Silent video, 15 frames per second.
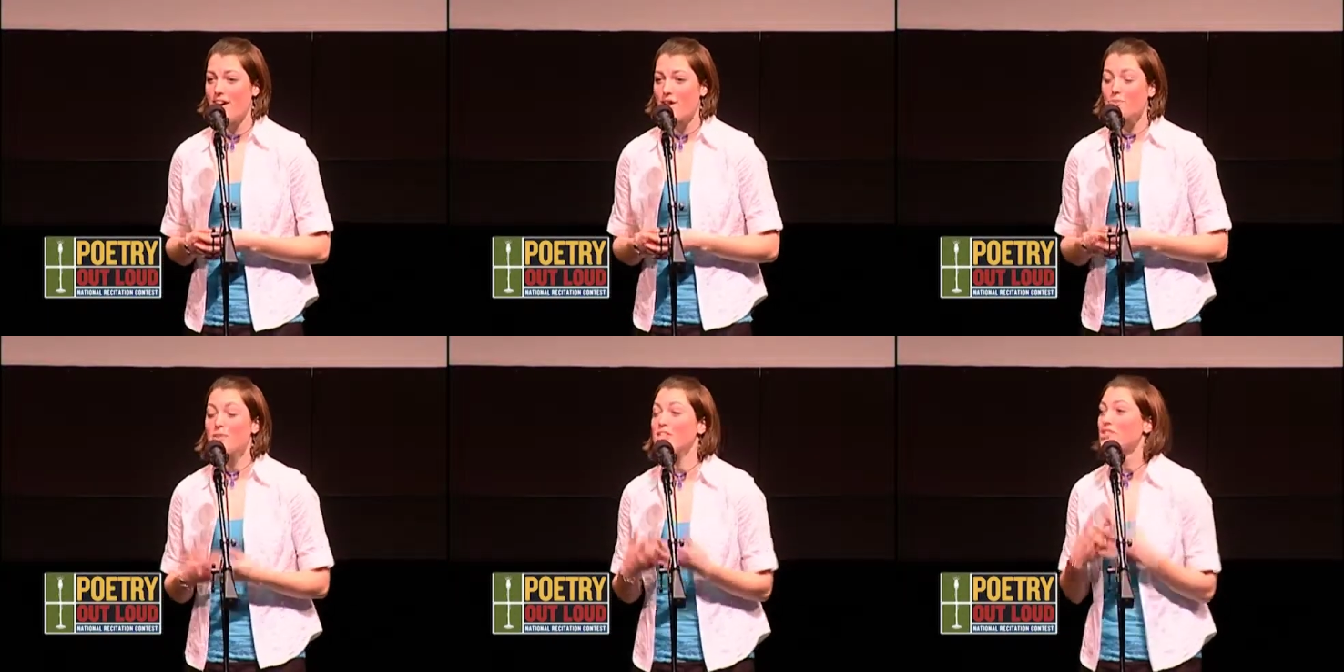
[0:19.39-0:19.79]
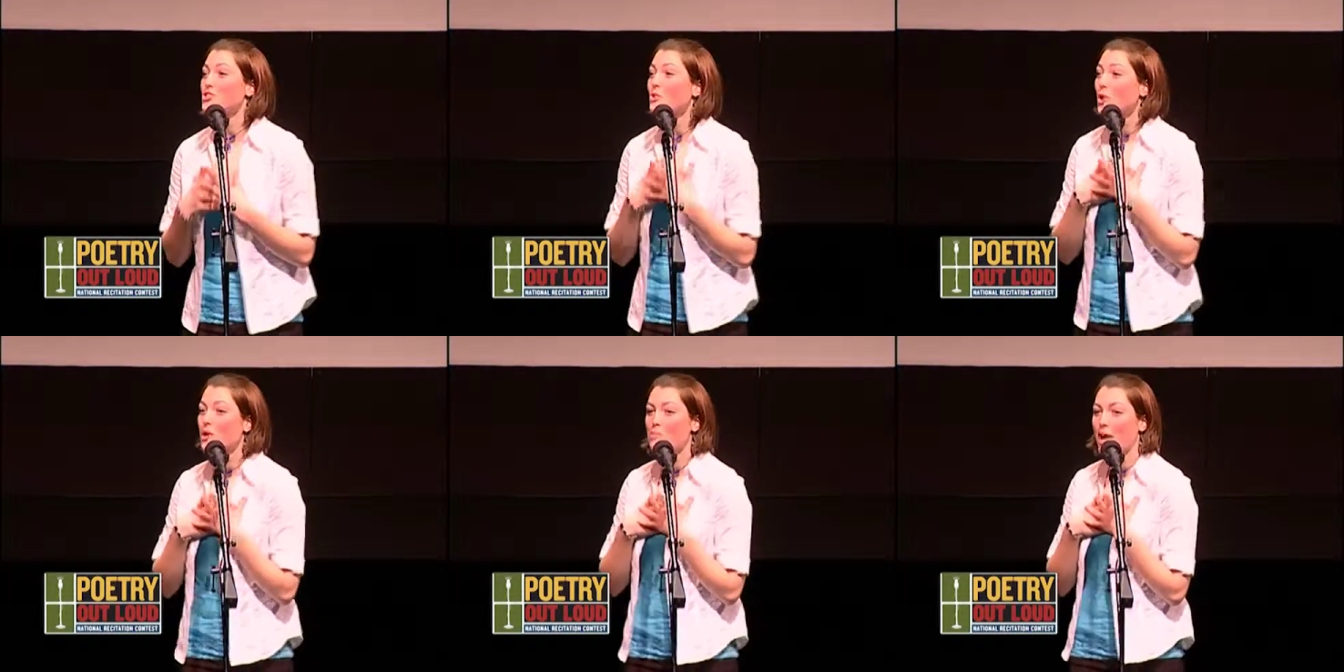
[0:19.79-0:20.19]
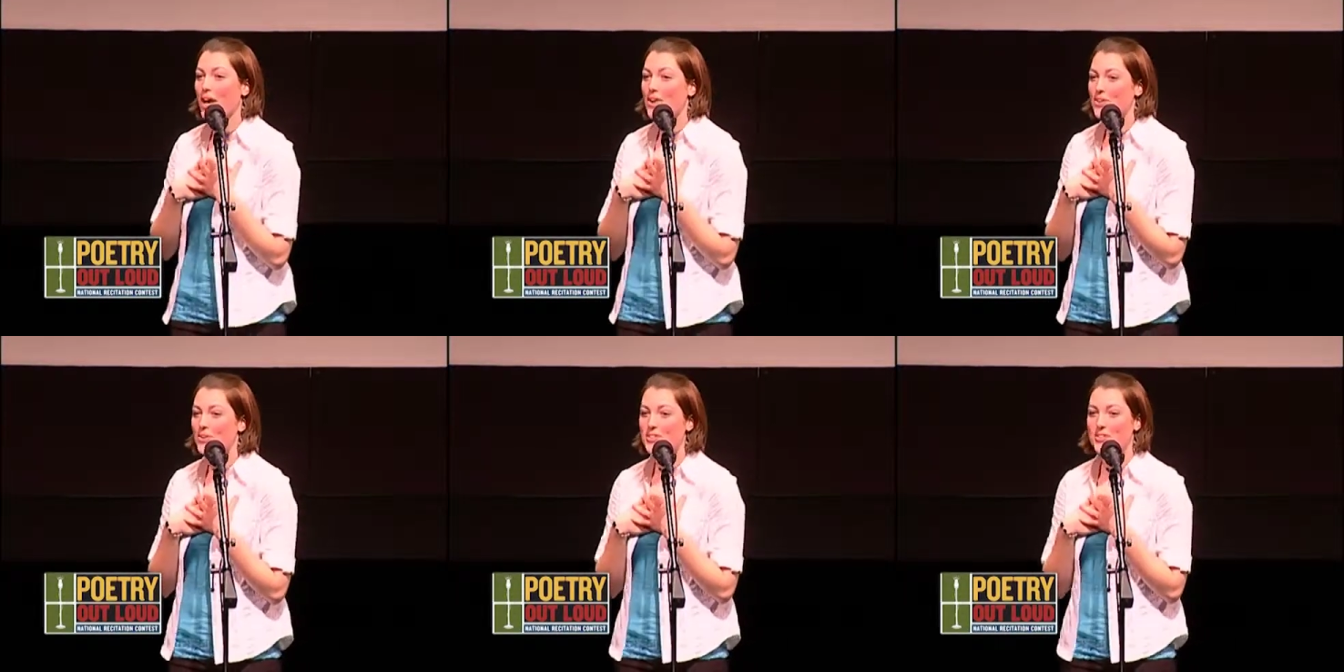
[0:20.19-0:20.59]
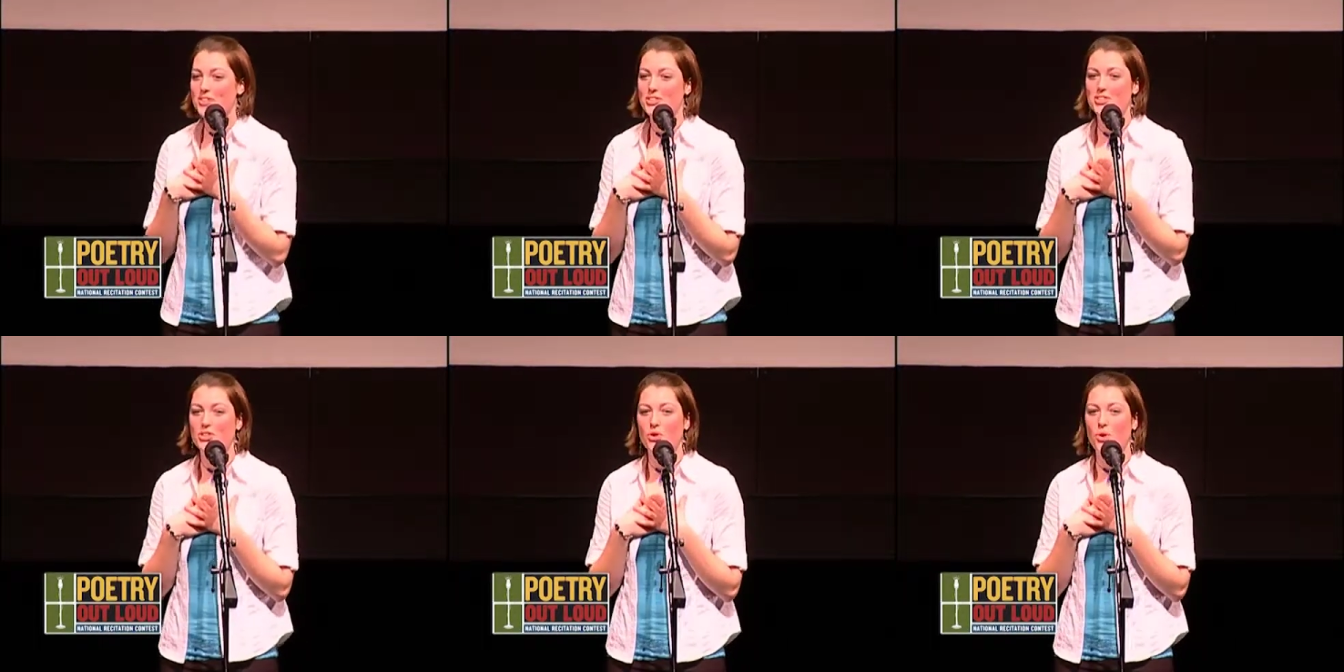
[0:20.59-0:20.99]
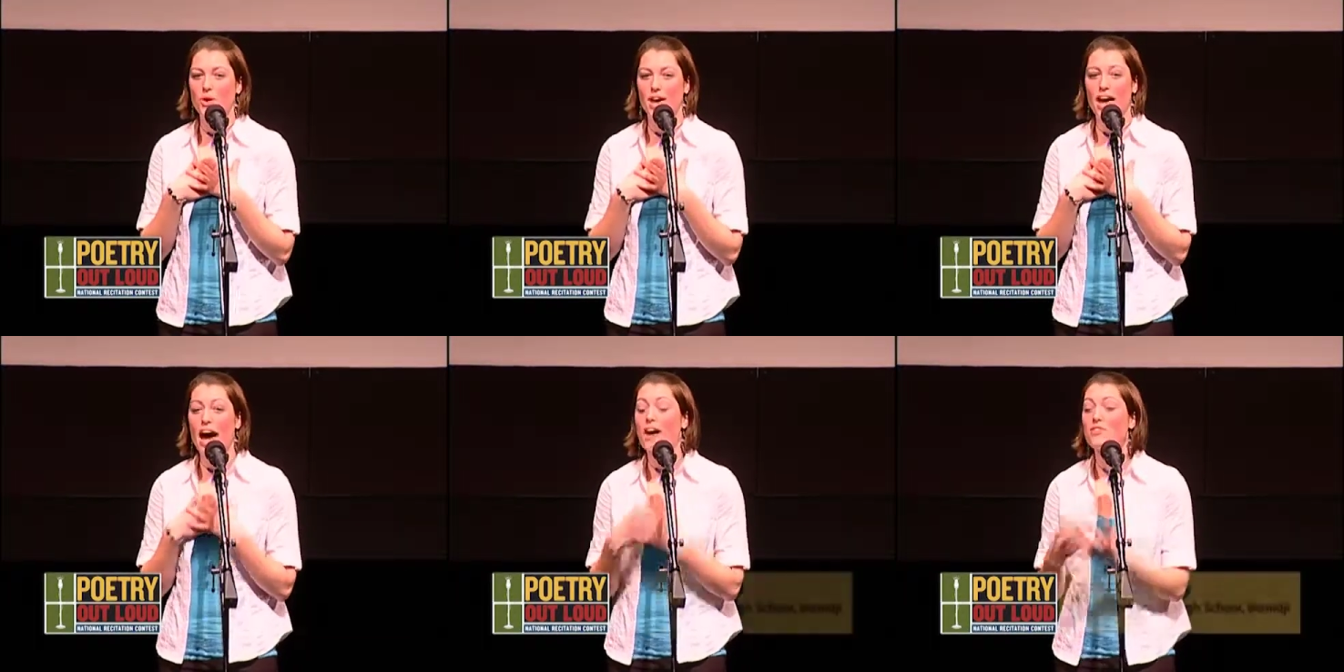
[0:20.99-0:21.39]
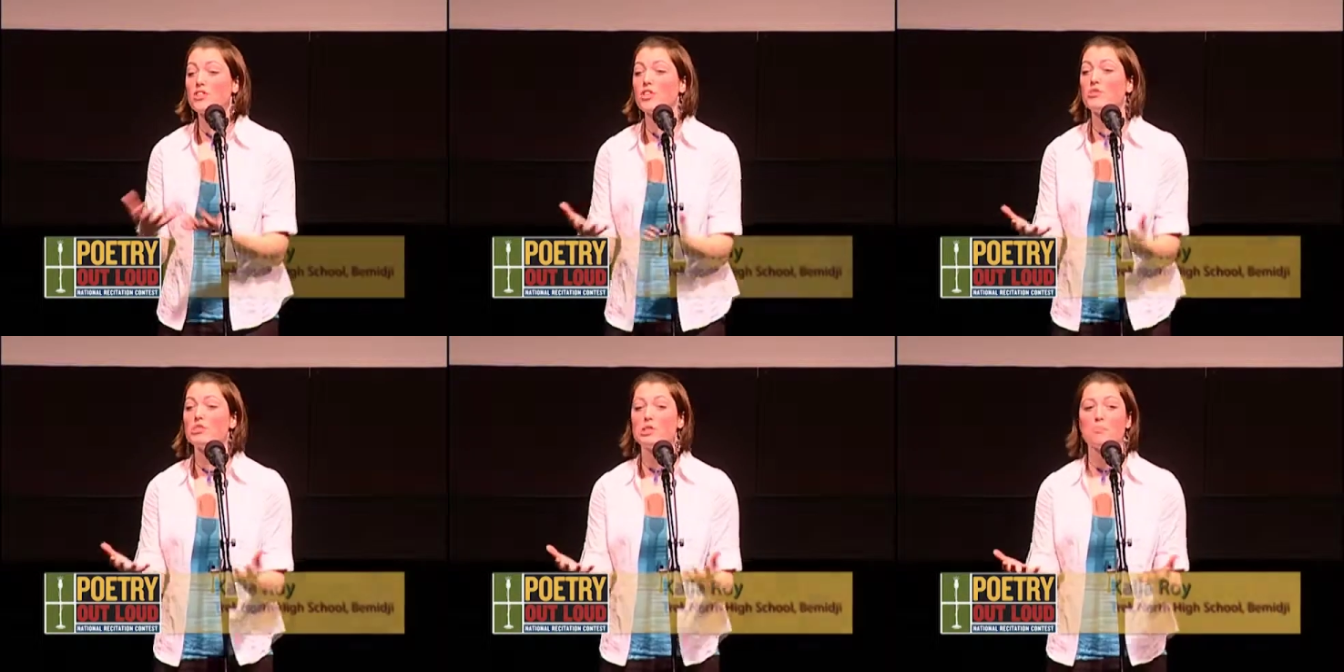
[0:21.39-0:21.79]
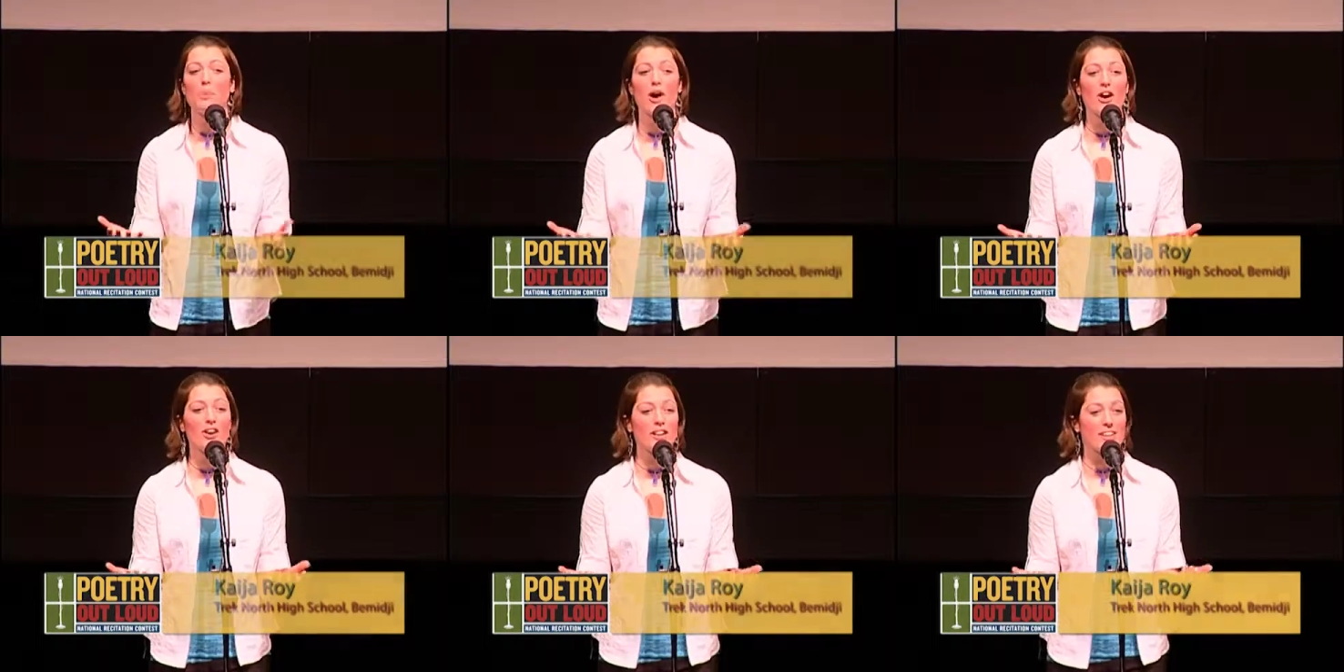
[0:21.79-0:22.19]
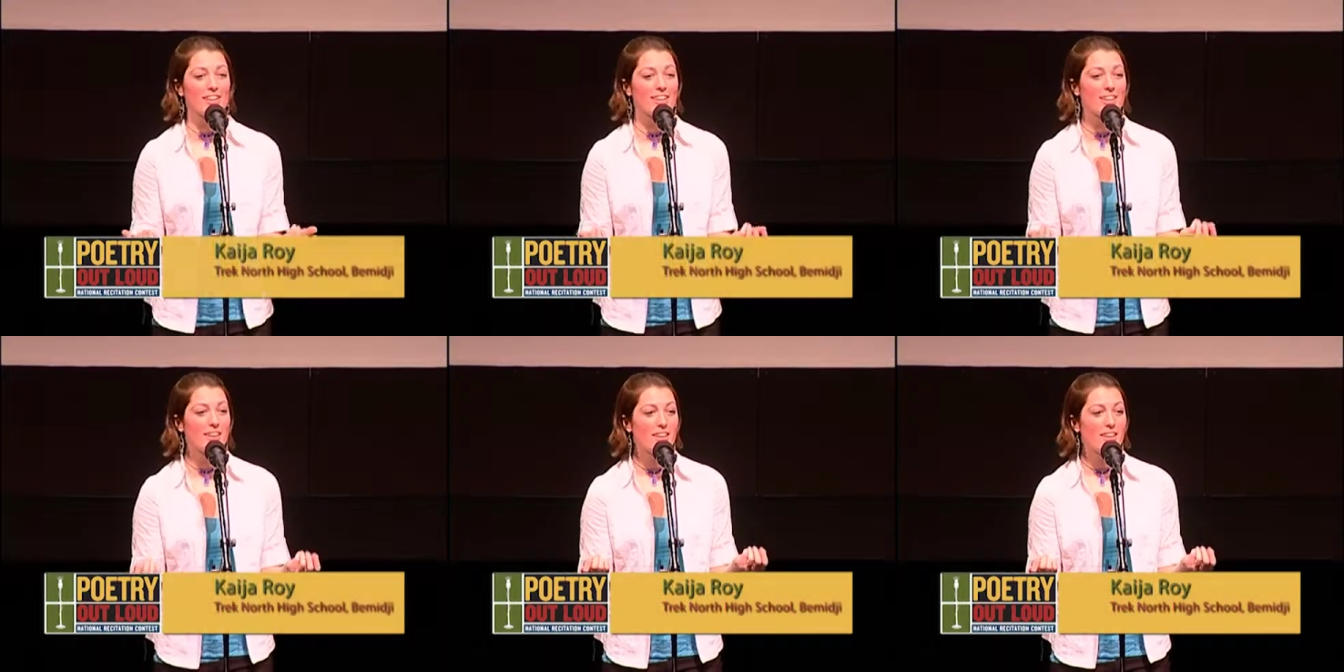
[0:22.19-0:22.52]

restored my earth to joy, have you departed,